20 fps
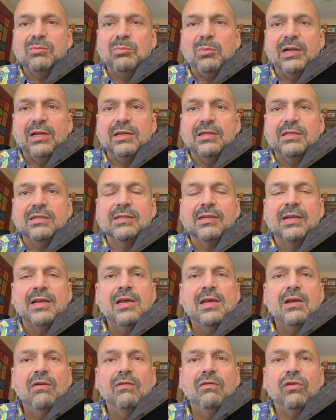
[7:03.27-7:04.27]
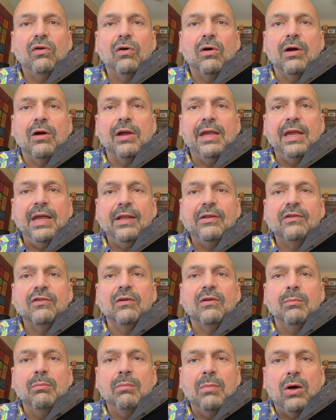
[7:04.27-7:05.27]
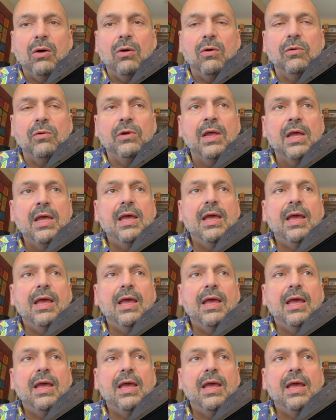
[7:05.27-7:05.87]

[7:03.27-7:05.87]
buttons for each mode